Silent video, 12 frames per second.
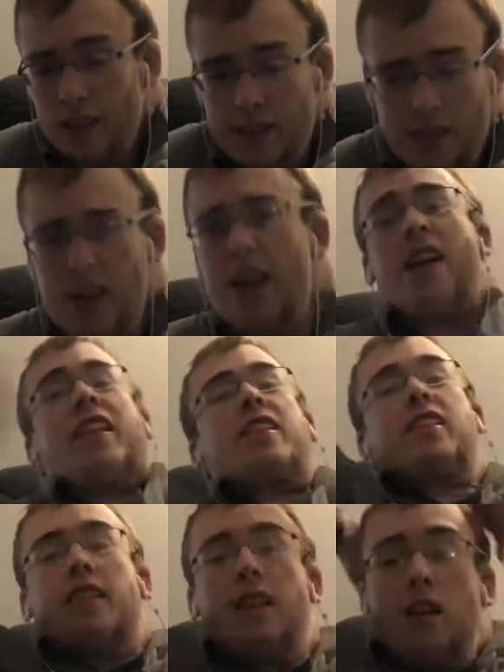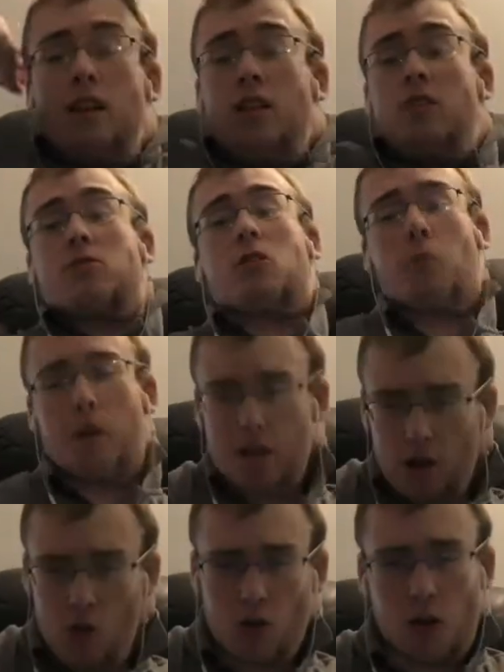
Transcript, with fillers: Yes! So we know